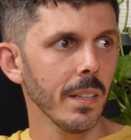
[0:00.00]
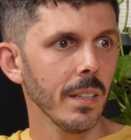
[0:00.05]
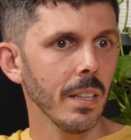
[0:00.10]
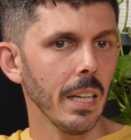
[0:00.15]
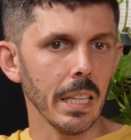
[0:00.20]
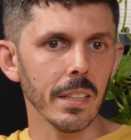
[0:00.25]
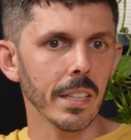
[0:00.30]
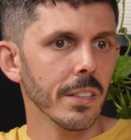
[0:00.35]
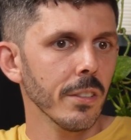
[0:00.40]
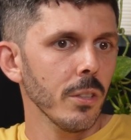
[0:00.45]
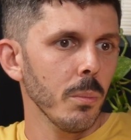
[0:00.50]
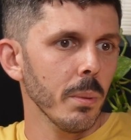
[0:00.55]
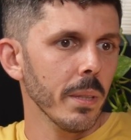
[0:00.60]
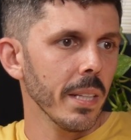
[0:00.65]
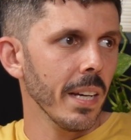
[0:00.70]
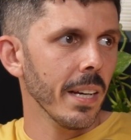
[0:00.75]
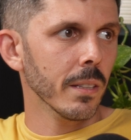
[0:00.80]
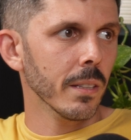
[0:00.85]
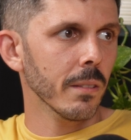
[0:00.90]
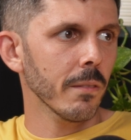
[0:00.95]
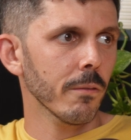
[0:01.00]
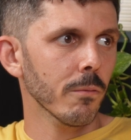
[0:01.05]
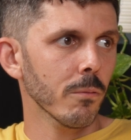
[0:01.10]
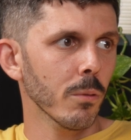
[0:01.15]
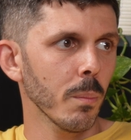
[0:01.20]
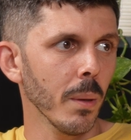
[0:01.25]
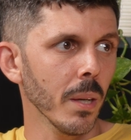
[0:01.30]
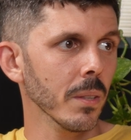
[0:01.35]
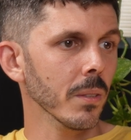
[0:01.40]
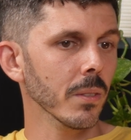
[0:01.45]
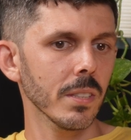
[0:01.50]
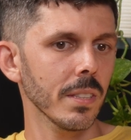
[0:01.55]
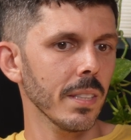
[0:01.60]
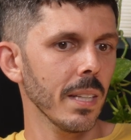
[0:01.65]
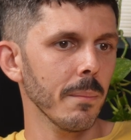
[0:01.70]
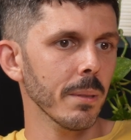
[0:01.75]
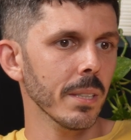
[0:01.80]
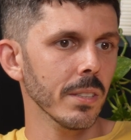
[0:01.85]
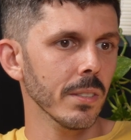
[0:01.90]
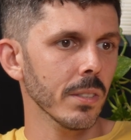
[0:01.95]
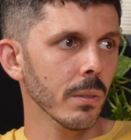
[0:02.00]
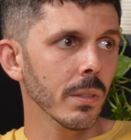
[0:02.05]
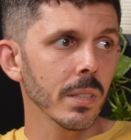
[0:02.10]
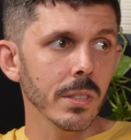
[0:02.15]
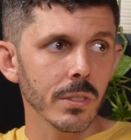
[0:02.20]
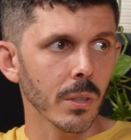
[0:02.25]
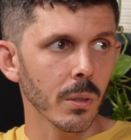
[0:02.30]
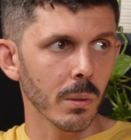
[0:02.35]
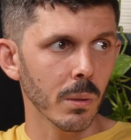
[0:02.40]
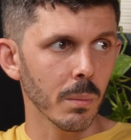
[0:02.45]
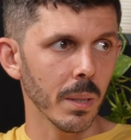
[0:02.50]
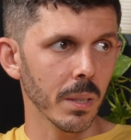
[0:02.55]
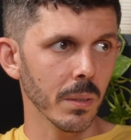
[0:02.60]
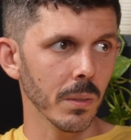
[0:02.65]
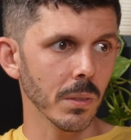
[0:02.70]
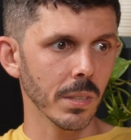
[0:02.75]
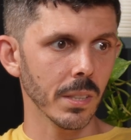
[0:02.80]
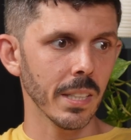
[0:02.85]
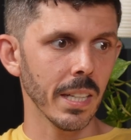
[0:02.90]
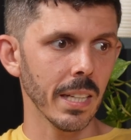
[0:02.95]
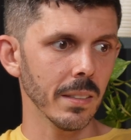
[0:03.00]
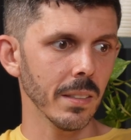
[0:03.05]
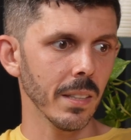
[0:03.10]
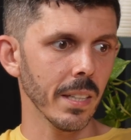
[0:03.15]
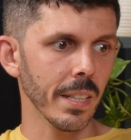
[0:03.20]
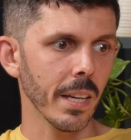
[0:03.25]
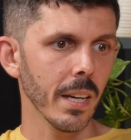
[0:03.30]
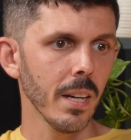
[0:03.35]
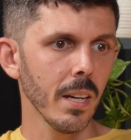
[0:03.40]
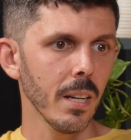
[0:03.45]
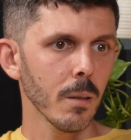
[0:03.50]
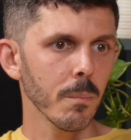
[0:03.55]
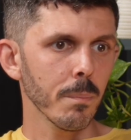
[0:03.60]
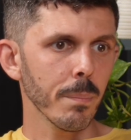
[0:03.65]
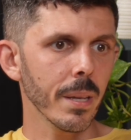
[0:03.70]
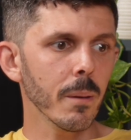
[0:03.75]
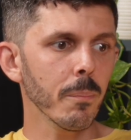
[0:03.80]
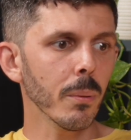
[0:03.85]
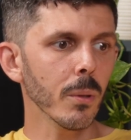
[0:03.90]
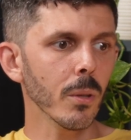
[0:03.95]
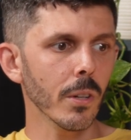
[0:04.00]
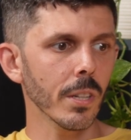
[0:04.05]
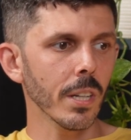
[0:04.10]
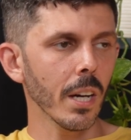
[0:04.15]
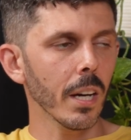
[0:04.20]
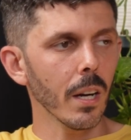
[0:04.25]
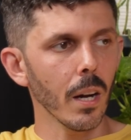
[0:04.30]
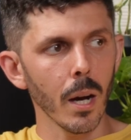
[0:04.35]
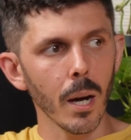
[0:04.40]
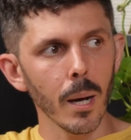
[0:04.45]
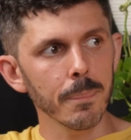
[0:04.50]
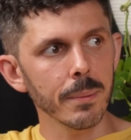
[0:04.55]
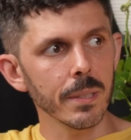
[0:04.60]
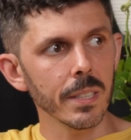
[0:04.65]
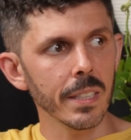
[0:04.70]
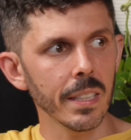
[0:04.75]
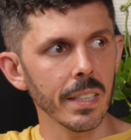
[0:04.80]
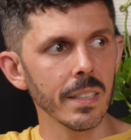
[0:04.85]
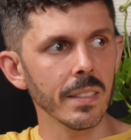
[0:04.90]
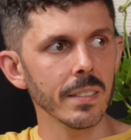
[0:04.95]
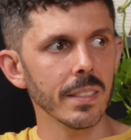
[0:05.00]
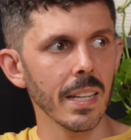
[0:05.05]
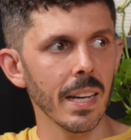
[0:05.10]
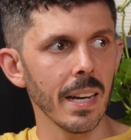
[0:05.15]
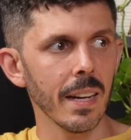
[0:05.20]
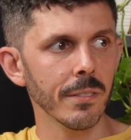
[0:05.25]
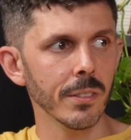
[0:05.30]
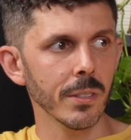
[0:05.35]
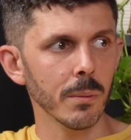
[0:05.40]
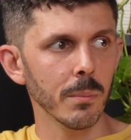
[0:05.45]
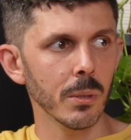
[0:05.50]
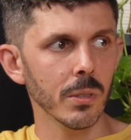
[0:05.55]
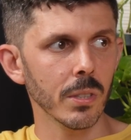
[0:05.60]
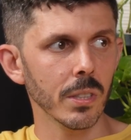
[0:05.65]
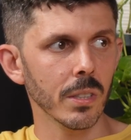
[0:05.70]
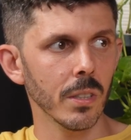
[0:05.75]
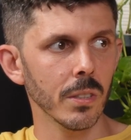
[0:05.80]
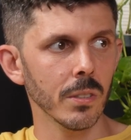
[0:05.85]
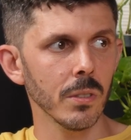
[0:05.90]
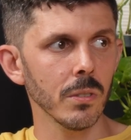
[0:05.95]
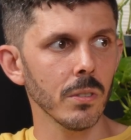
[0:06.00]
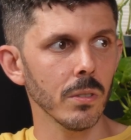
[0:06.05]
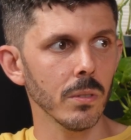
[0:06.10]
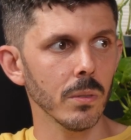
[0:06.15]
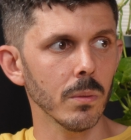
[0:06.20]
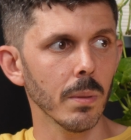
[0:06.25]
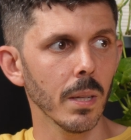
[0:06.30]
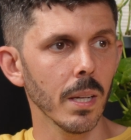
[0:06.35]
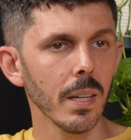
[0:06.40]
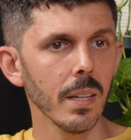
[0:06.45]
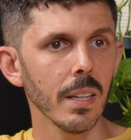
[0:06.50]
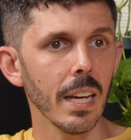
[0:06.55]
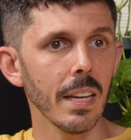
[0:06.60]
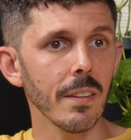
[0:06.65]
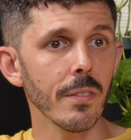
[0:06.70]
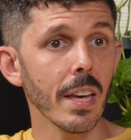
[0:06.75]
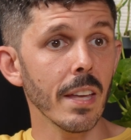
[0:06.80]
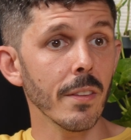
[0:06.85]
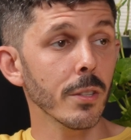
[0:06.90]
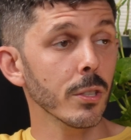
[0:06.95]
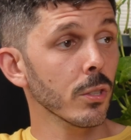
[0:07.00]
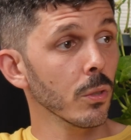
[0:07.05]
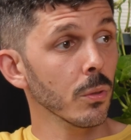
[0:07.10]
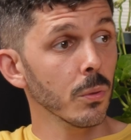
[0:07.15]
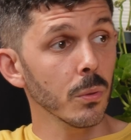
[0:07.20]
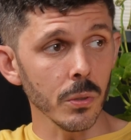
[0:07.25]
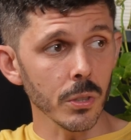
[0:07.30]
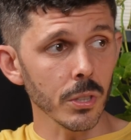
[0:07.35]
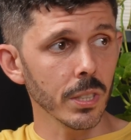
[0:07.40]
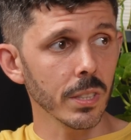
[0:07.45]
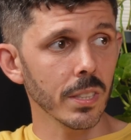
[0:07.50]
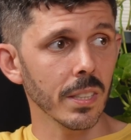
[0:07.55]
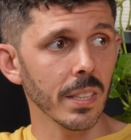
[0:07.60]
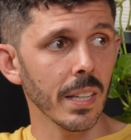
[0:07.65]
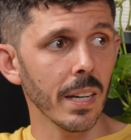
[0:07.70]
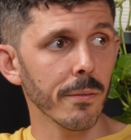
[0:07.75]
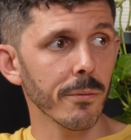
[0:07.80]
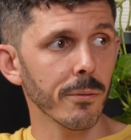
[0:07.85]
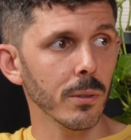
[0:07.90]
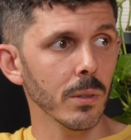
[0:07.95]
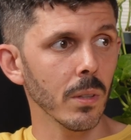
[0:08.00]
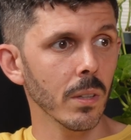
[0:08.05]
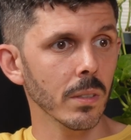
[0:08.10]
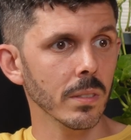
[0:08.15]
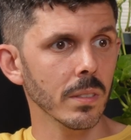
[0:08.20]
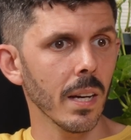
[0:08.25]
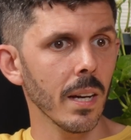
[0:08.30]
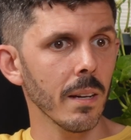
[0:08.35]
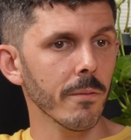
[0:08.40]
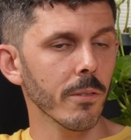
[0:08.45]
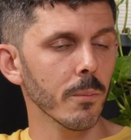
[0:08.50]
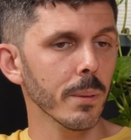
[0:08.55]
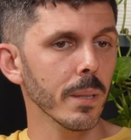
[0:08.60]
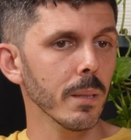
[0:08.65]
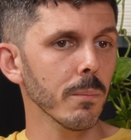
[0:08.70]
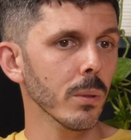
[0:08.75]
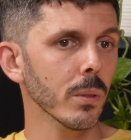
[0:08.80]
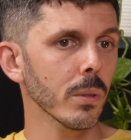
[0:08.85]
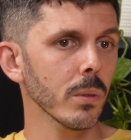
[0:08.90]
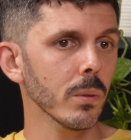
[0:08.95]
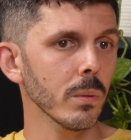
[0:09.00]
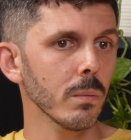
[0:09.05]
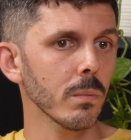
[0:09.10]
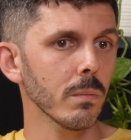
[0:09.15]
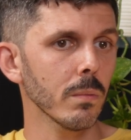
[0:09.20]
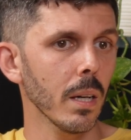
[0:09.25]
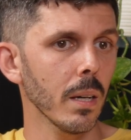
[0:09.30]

And like nobody a rebuttal to that because there is no rebuttal to that. Like people are not opting in to having their music on YouTube. And the solution to that for a long time for people who